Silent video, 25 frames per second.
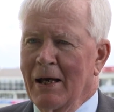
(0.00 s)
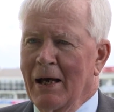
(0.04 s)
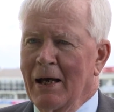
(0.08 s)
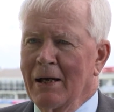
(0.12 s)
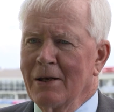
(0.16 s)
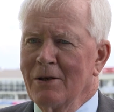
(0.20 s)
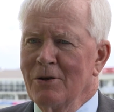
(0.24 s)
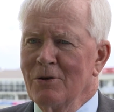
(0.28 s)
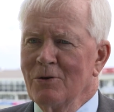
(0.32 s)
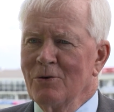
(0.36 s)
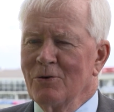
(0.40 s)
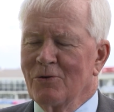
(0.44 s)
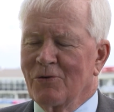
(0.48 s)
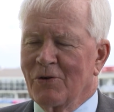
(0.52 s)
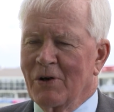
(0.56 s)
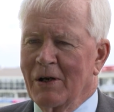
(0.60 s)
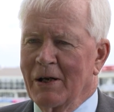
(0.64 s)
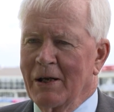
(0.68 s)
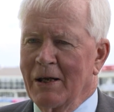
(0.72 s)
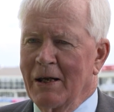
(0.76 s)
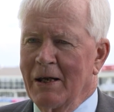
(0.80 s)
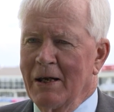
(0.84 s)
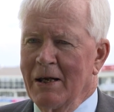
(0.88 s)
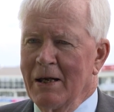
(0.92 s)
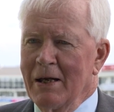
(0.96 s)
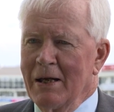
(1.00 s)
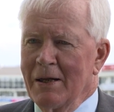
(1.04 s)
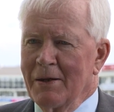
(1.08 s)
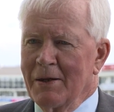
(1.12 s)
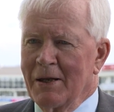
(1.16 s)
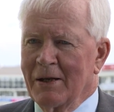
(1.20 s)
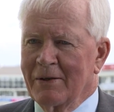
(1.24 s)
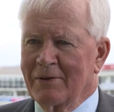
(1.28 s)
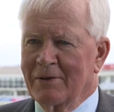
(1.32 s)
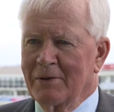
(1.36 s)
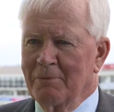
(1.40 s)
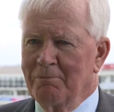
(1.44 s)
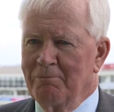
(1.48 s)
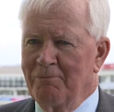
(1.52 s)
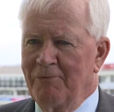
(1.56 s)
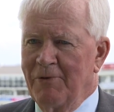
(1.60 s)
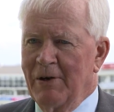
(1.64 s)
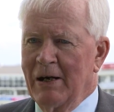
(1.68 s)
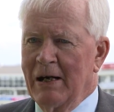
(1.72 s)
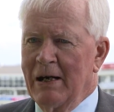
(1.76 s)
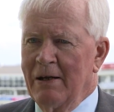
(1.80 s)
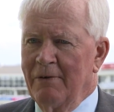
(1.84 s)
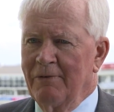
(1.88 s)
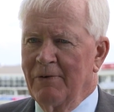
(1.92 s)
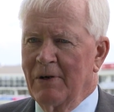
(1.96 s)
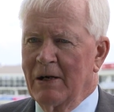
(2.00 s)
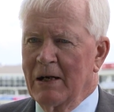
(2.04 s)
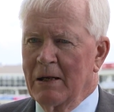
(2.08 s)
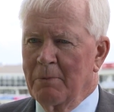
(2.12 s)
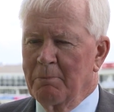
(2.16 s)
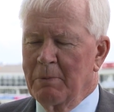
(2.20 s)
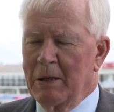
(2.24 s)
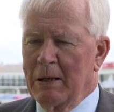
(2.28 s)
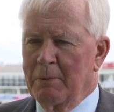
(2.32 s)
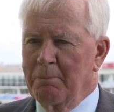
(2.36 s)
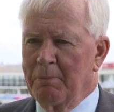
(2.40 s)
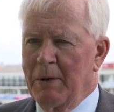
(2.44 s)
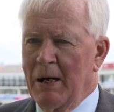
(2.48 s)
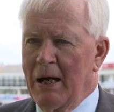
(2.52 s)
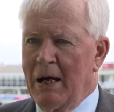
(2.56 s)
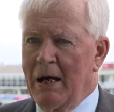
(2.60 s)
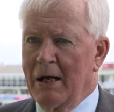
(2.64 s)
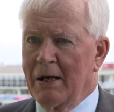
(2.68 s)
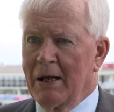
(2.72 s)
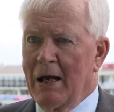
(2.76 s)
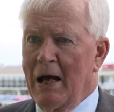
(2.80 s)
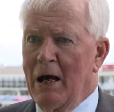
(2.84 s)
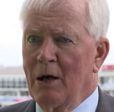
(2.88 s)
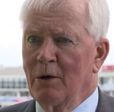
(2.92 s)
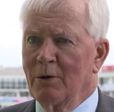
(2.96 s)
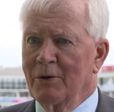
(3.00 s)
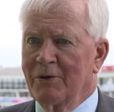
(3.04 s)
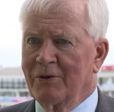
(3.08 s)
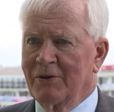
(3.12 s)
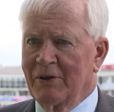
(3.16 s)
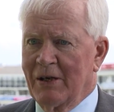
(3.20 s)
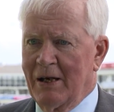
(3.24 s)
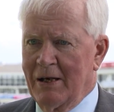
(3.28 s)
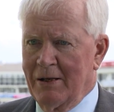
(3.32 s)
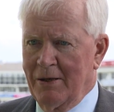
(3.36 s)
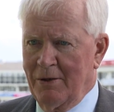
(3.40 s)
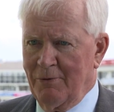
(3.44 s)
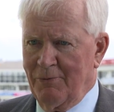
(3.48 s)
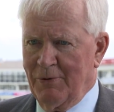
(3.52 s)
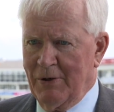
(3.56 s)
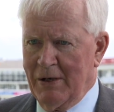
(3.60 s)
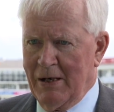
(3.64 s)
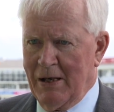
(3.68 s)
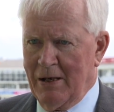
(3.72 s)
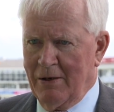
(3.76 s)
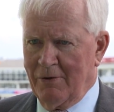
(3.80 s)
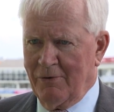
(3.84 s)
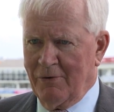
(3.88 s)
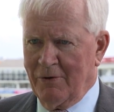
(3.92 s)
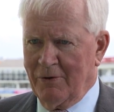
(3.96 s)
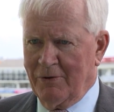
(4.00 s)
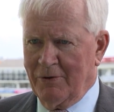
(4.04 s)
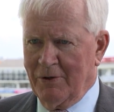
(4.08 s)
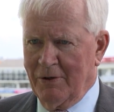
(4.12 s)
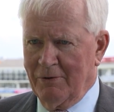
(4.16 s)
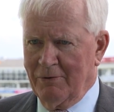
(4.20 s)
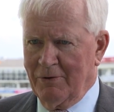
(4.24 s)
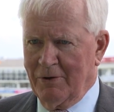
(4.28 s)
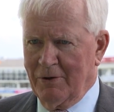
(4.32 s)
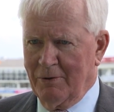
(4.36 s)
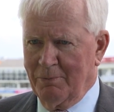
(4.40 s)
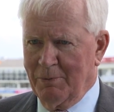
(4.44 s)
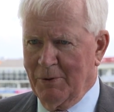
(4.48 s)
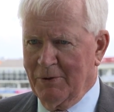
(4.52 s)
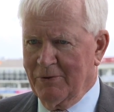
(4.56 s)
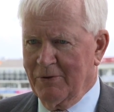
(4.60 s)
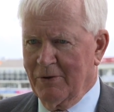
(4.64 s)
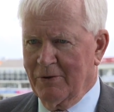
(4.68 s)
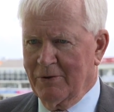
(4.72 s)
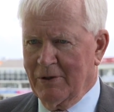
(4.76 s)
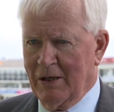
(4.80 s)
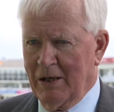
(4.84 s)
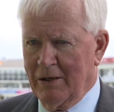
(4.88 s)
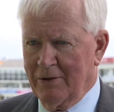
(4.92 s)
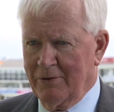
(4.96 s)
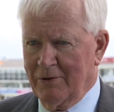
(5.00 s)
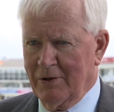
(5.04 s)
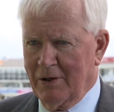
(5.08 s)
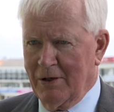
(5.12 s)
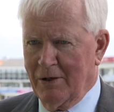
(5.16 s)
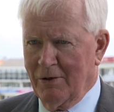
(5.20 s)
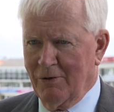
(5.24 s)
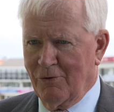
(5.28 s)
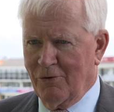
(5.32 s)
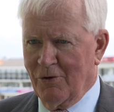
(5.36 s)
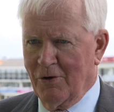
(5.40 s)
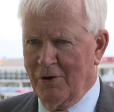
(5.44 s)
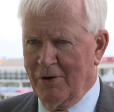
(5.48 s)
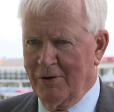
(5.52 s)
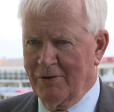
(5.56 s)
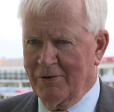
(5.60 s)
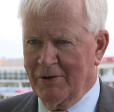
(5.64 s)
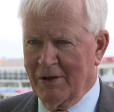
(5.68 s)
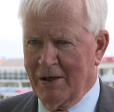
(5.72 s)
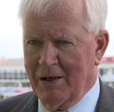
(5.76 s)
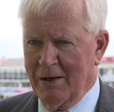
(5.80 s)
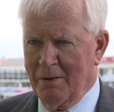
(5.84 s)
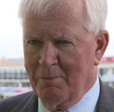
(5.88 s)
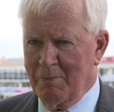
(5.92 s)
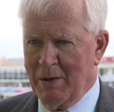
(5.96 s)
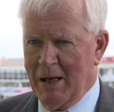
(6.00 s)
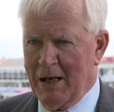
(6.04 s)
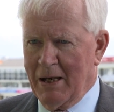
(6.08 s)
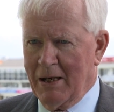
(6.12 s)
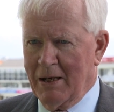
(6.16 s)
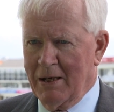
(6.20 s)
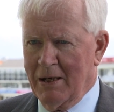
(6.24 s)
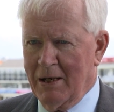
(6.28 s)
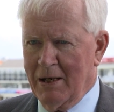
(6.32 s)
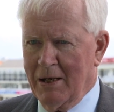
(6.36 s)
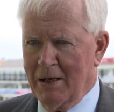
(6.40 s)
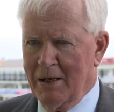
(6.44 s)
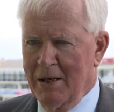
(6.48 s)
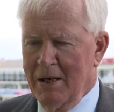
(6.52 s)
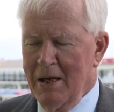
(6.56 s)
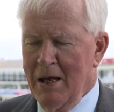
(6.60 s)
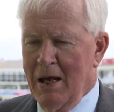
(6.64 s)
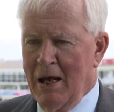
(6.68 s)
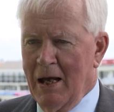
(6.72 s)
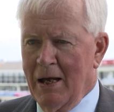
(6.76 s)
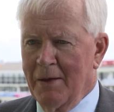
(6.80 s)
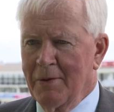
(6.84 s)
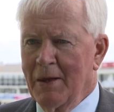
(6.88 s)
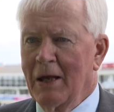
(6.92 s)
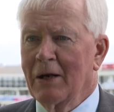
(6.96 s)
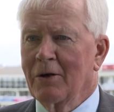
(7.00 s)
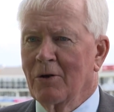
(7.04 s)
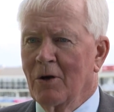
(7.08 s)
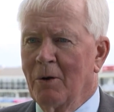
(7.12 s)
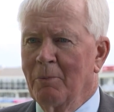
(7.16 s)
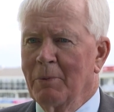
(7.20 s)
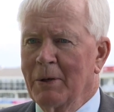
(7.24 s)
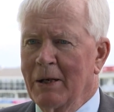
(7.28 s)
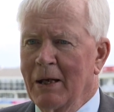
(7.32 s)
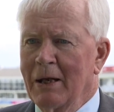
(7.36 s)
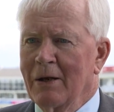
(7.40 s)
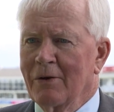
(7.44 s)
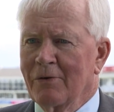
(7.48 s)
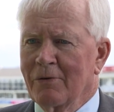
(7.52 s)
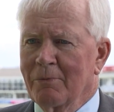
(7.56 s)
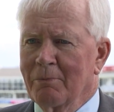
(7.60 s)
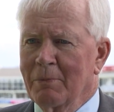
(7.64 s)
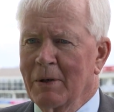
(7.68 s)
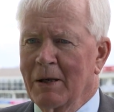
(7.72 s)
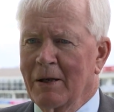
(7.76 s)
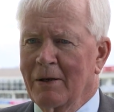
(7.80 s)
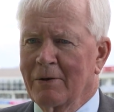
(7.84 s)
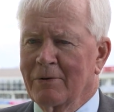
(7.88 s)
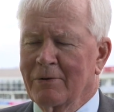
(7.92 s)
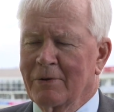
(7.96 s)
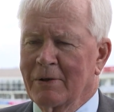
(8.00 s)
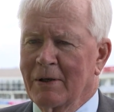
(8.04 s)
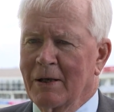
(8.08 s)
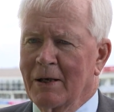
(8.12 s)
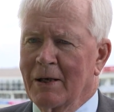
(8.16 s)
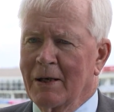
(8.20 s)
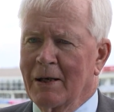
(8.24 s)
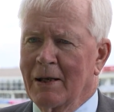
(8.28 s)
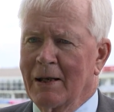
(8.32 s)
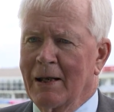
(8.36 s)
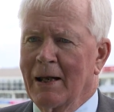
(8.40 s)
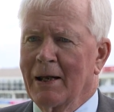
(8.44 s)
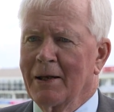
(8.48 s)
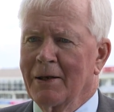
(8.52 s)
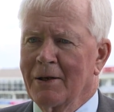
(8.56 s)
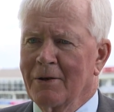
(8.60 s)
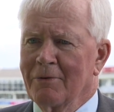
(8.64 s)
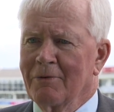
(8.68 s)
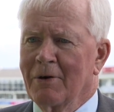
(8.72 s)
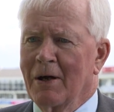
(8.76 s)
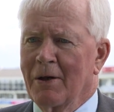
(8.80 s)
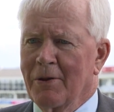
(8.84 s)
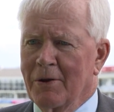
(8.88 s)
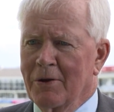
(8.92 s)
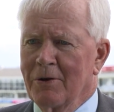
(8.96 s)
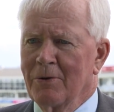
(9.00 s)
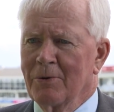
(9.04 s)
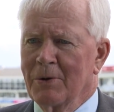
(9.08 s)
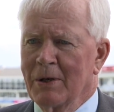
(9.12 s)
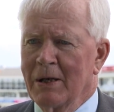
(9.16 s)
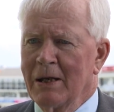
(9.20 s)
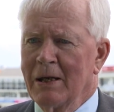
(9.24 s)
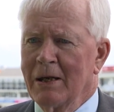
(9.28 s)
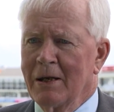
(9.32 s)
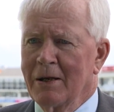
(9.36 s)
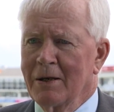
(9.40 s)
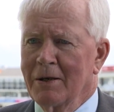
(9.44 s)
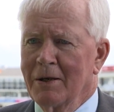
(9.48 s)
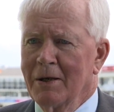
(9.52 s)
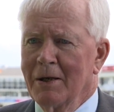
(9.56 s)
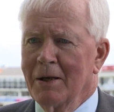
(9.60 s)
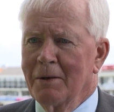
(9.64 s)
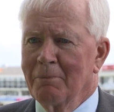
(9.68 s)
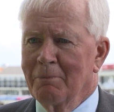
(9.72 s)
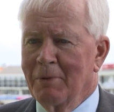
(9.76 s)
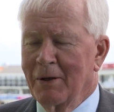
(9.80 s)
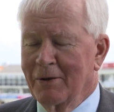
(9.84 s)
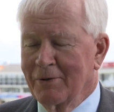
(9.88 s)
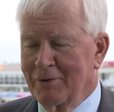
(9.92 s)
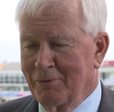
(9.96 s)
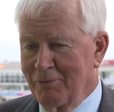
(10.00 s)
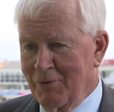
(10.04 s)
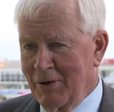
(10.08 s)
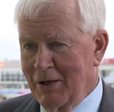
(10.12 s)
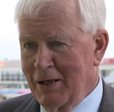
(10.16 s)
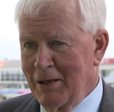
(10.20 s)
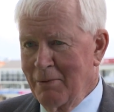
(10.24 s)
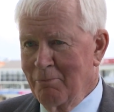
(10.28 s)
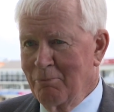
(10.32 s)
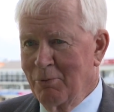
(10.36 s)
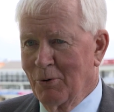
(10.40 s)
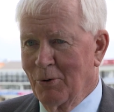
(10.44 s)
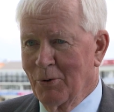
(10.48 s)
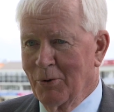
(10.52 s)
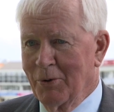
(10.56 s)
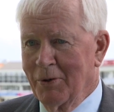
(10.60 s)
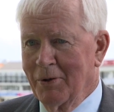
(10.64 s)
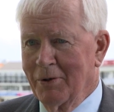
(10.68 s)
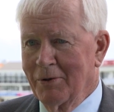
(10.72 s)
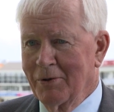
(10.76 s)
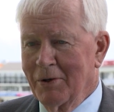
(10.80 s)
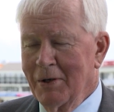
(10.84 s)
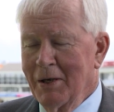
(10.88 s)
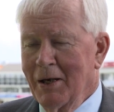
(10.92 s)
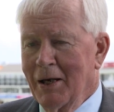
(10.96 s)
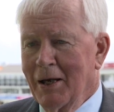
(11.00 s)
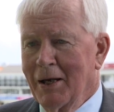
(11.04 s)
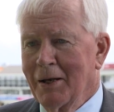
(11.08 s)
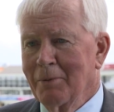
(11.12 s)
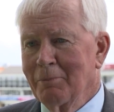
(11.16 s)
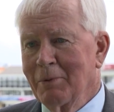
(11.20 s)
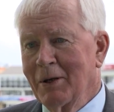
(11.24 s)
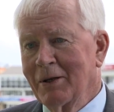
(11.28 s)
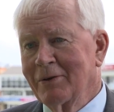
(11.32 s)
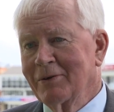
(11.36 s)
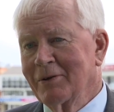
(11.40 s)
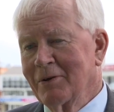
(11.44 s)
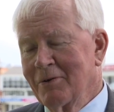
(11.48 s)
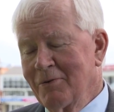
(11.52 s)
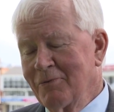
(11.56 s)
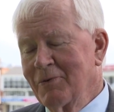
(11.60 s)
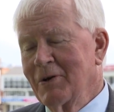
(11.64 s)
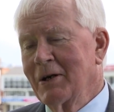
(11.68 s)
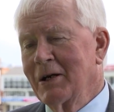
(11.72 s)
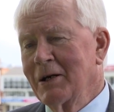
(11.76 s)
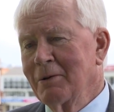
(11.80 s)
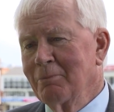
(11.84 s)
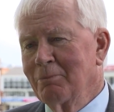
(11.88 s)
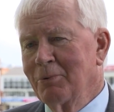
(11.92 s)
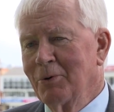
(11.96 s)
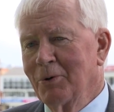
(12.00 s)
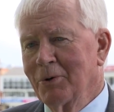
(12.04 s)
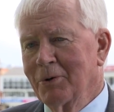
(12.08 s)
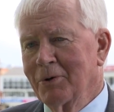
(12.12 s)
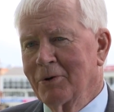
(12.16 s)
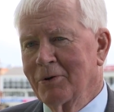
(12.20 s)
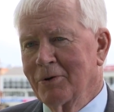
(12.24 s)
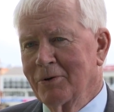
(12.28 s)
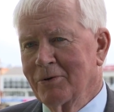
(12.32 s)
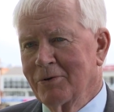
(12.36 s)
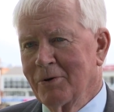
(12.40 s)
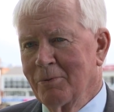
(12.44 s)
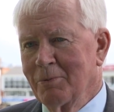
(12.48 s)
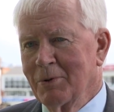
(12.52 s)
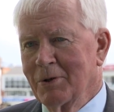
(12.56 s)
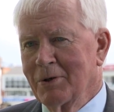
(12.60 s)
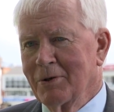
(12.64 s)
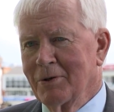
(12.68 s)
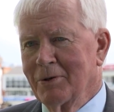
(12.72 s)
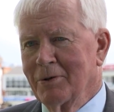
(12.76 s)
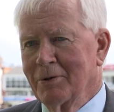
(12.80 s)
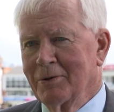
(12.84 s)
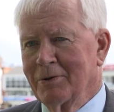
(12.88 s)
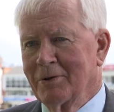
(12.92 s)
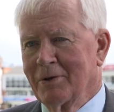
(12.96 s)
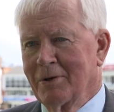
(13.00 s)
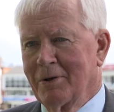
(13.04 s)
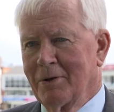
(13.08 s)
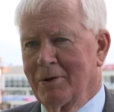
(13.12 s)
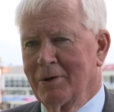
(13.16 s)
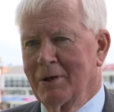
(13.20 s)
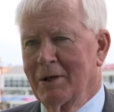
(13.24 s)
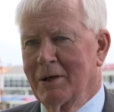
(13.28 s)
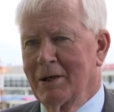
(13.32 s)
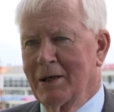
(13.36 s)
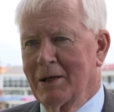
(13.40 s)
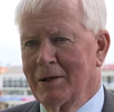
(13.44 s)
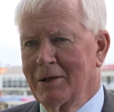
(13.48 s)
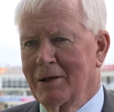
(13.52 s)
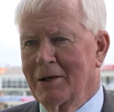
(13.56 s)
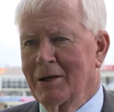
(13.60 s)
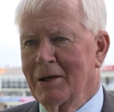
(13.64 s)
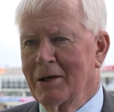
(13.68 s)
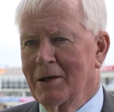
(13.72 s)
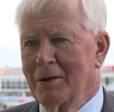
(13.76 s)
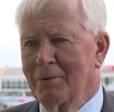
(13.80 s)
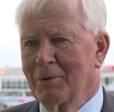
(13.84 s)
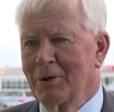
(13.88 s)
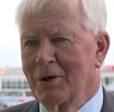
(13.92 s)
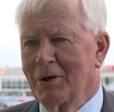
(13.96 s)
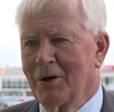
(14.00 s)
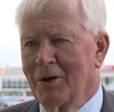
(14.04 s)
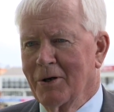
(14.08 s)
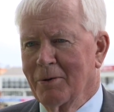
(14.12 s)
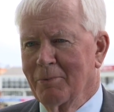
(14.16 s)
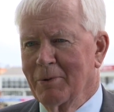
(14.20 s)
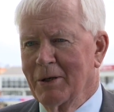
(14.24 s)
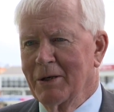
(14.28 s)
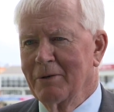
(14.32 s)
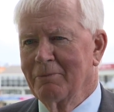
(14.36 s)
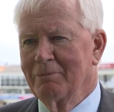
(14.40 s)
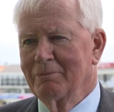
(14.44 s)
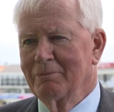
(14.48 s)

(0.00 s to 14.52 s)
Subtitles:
Unusually, that's a very, very big part outside the financial services business, outside insurance and in banking. And that combination makes London rather unique, makes it very important, and makes it a very important contributor also to the United Kingdom economy.